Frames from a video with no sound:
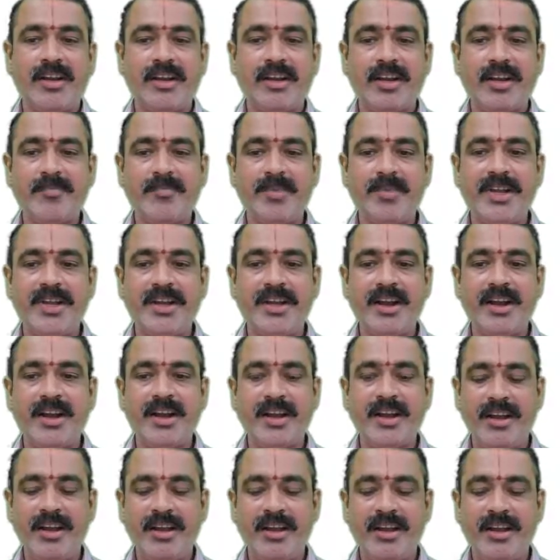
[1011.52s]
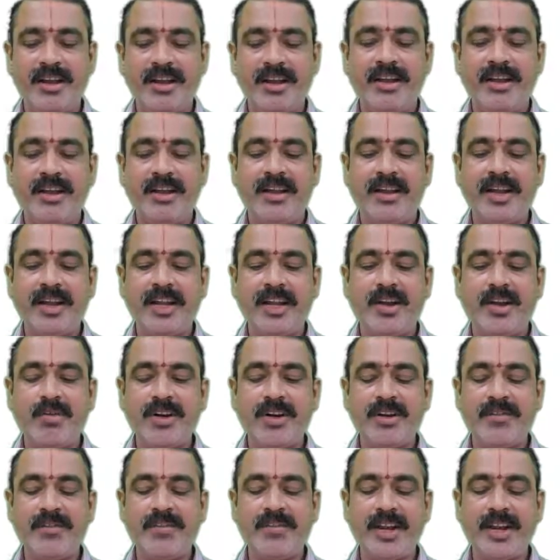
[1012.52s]
replica, a
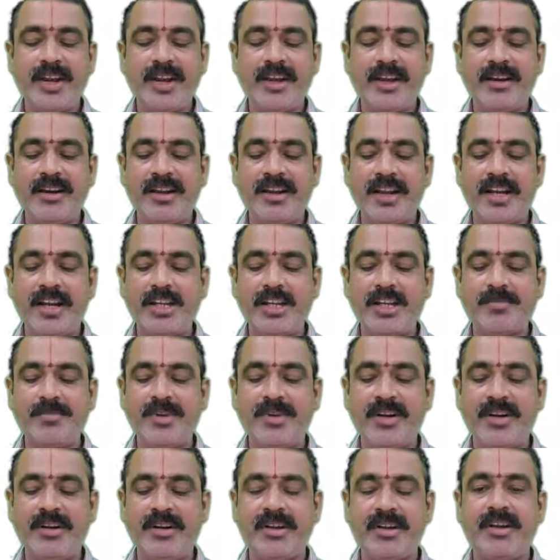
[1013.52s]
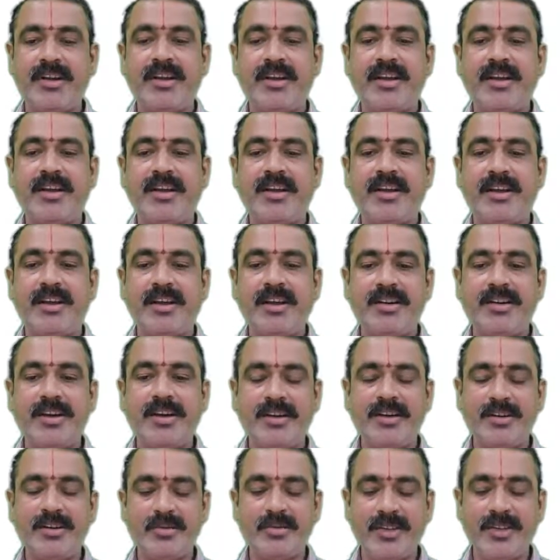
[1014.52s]
counterfile acknowledgement
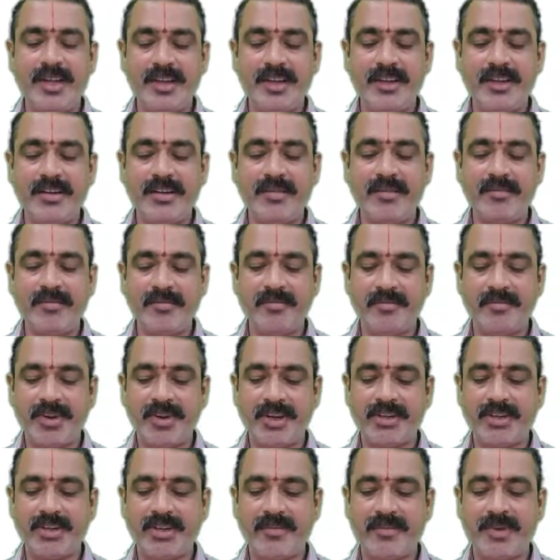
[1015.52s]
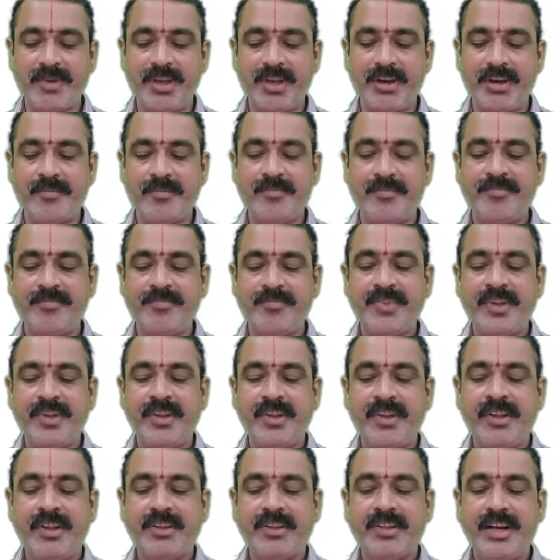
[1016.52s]
returned to the customer
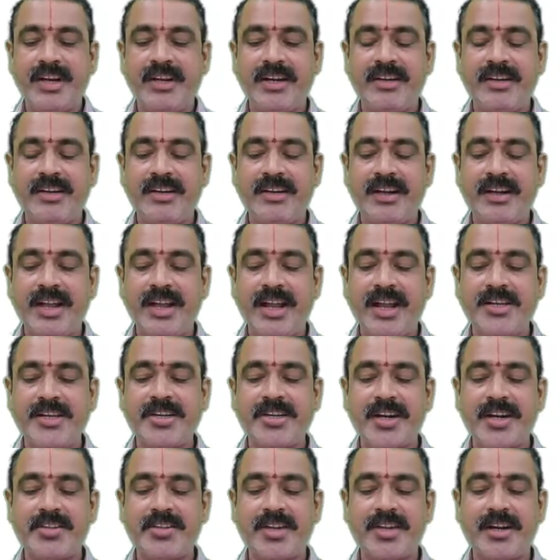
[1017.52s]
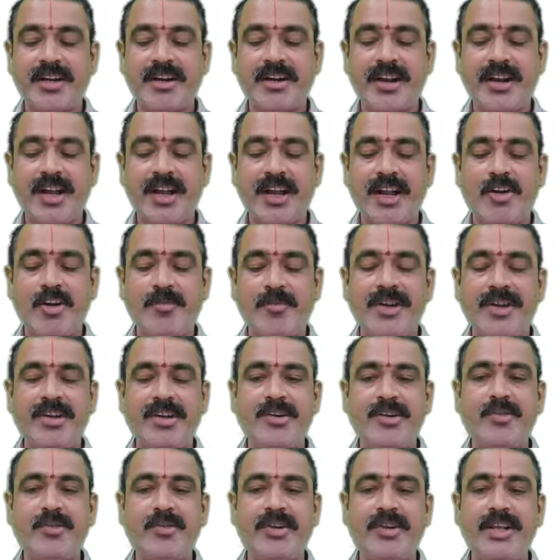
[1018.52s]
that cash etc. have
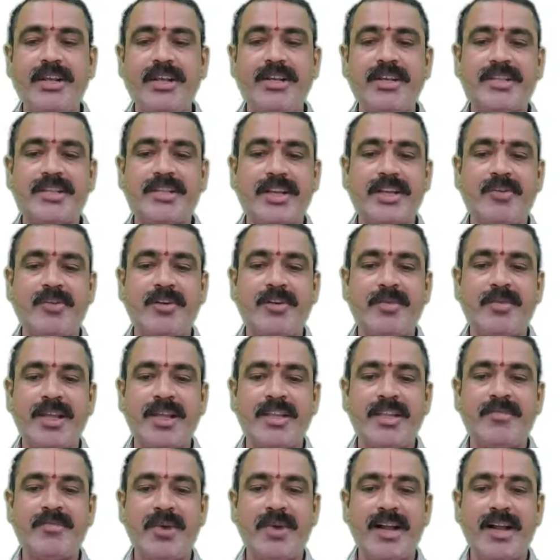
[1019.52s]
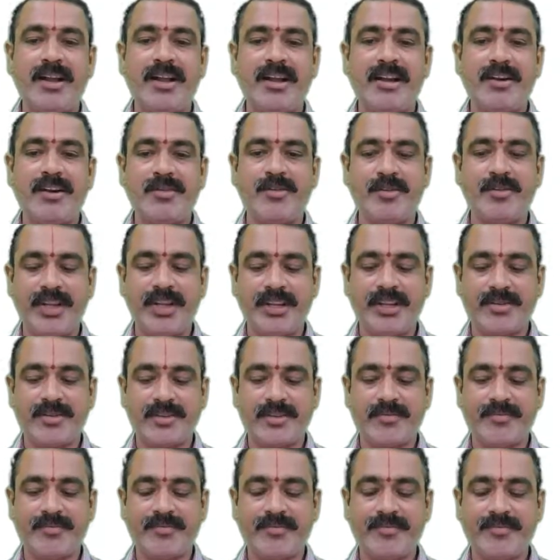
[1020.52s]
been duly received by the banker
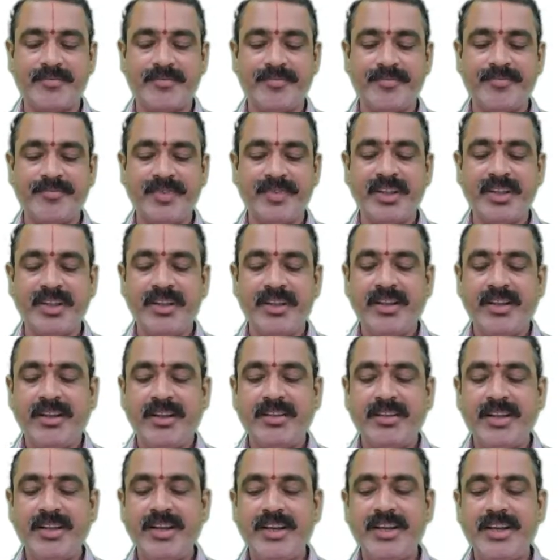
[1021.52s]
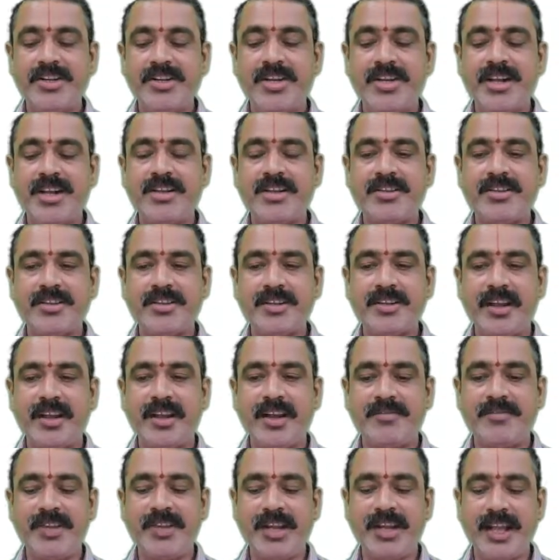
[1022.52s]
noticed. The initials
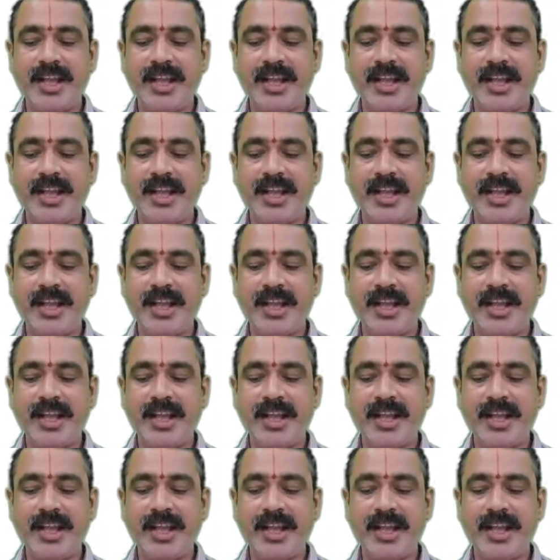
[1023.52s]
of the